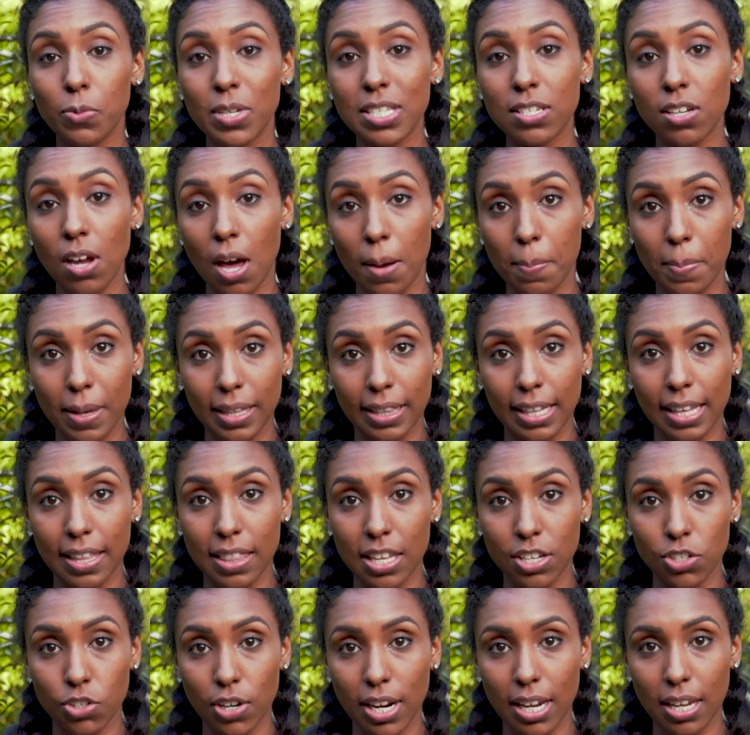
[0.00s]
we start building
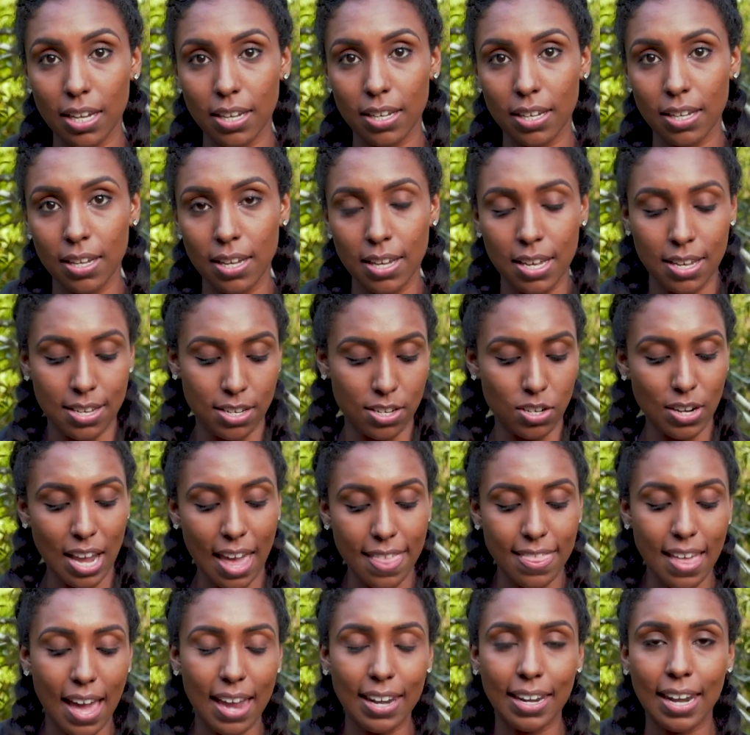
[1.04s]
the drink to
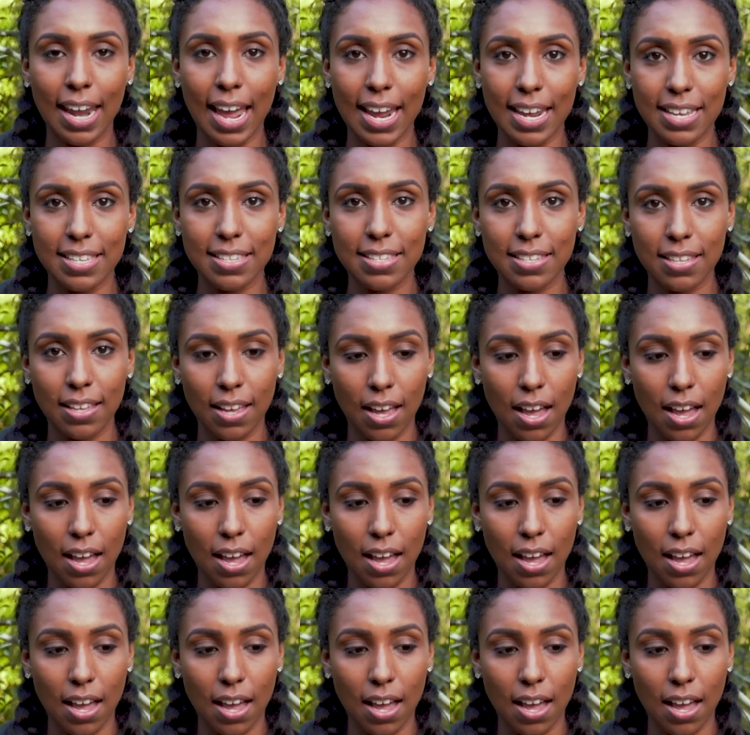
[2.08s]
get that nice